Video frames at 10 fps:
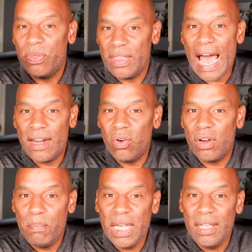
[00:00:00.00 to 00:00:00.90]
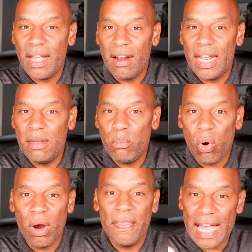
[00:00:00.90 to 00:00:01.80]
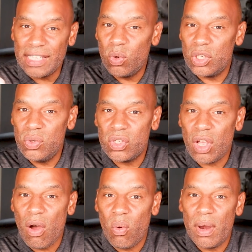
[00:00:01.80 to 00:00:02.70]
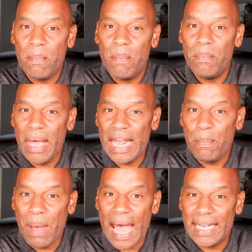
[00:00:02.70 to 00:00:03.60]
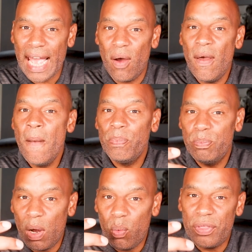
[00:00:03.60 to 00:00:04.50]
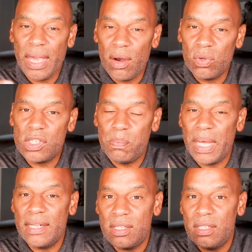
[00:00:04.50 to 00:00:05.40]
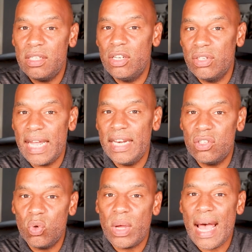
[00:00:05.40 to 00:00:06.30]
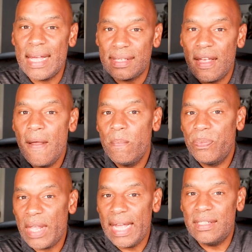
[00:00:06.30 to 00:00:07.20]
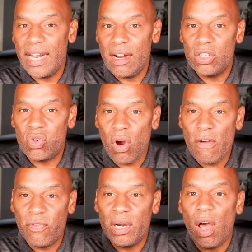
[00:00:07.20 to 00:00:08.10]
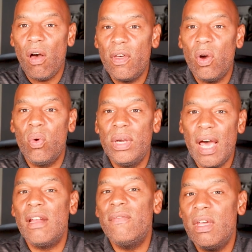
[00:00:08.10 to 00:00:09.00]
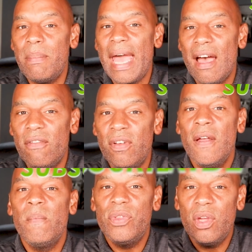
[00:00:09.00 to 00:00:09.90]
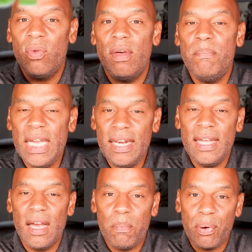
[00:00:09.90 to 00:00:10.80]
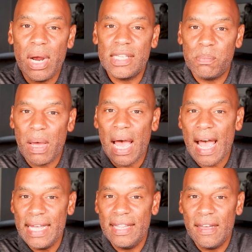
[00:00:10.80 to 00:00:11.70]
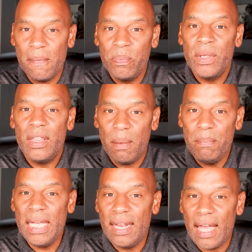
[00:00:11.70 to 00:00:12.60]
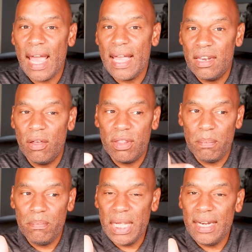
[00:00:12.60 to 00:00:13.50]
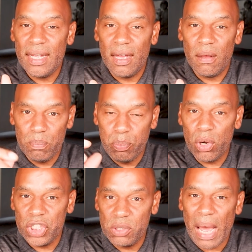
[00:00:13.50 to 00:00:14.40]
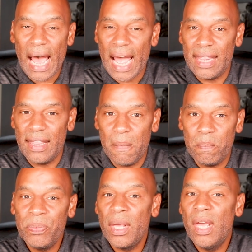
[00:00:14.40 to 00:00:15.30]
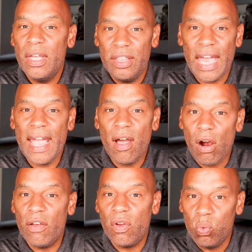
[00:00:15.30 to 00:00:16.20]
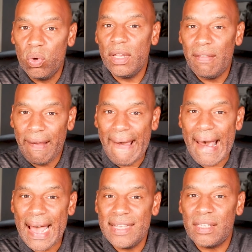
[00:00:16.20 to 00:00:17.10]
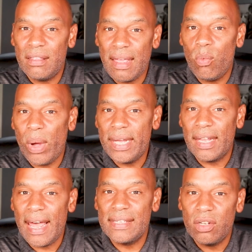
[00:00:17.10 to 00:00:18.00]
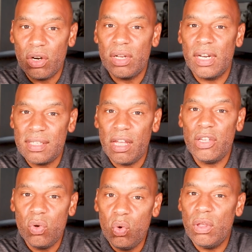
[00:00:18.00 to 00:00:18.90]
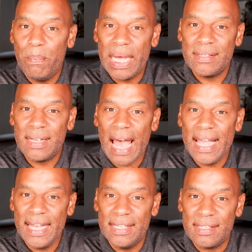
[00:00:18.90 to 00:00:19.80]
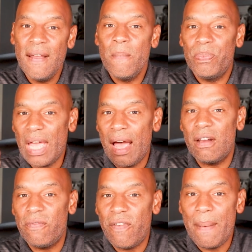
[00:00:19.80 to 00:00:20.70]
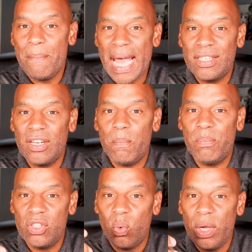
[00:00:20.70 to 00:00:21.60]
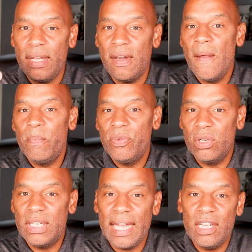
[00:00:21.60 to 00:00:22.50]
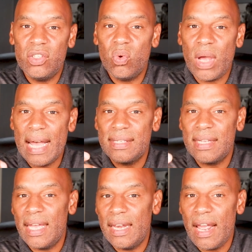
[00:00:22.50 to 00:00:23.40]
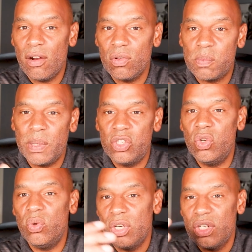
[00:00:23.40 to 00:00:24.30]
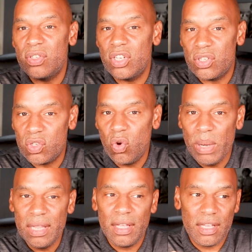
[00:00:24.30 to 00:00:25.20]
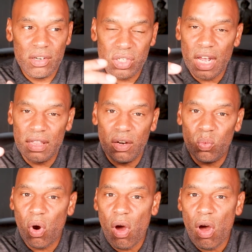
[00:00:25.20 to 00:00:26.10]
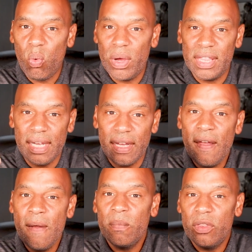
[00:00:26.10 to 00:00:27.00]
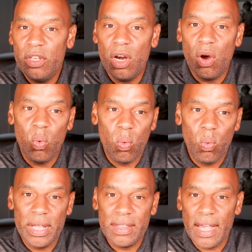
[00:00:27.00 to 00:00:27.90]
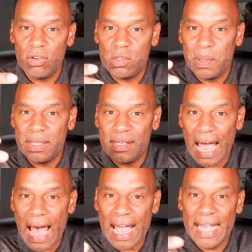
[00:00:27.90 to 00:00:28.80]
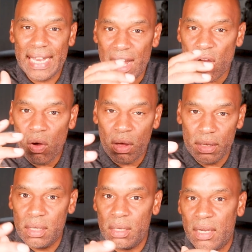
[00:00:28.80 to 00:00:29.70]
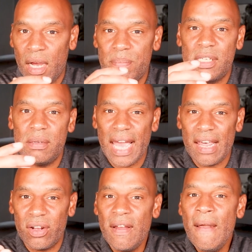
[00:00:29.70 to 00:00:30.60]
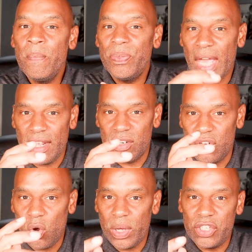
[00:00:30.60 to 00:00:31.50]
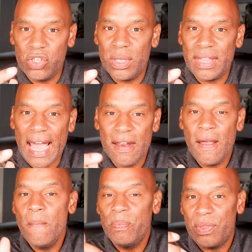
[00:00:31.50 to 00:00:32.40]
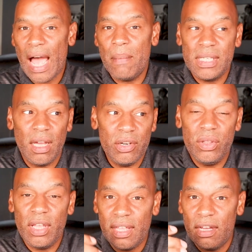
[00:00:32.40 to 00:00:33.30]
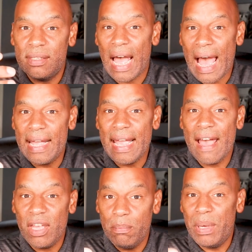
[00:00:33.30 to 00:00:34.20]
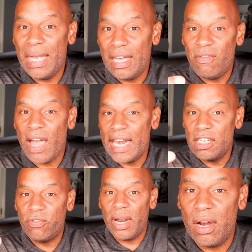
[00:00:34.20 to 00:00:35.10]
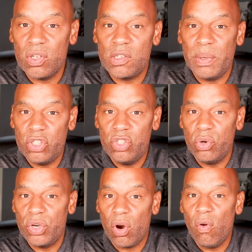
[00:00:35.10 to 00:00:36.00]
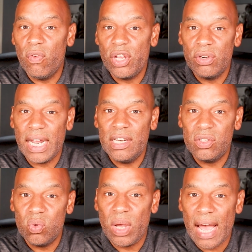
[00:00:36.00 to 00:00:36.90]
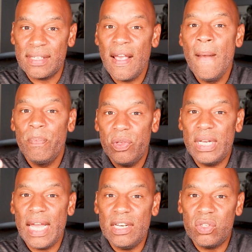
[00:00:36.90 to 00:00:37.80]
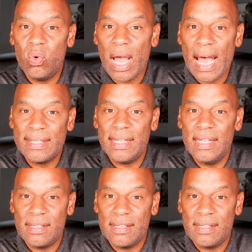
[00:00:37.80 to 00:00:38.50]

not going to be there anymore. And that's what you saw with Manny Pacquiao. But with Errol Spence, Yordenis Ugas, and Terrence Crawford, although none of them have, you know, the media press behind them, the media, you know, the media push behind them, they are the really the guys at that weight class that are going to tell you who the best guy is. Now, in a matchup between Yordenis Ugas and Errol Spence Jr., just assuming that there's nothing wrong with the, you know, with Errol Spence's eye and that all comes together and there's no issue with that, I'm telling you that I have a big advantage for Errol Spence Jr. over Yordenis Ugas. Yordenis Ugas